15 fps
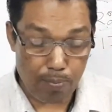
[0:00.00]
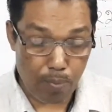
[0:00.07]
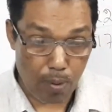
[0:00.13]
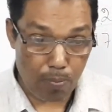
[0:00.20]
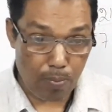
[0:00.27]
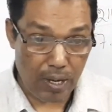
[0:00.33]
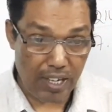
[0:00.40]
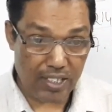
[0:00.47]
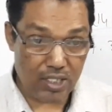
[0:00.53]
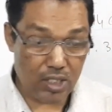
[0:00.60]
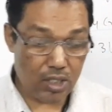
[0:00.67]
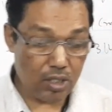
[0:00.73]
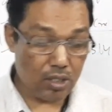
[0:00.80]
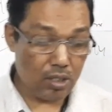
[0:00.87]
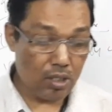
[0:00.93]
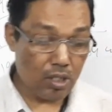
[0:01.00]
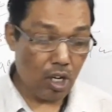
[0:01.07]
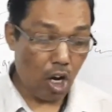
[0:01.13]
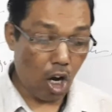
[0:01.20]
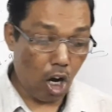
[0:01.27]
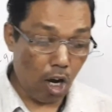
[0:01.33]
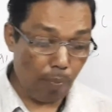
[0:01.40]
publics
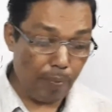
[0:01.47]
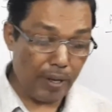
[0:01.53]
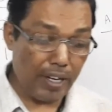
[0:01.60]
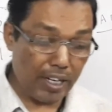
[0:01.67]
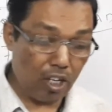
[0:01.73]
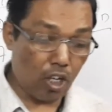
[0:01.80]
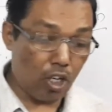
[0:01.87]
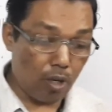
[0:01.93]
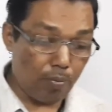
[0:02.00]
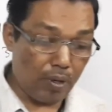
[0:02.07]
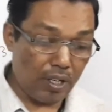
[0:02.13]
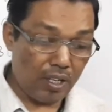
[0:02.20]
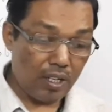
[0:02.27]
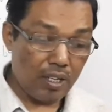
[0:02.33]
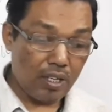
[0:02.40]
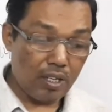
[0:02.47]
of an economy.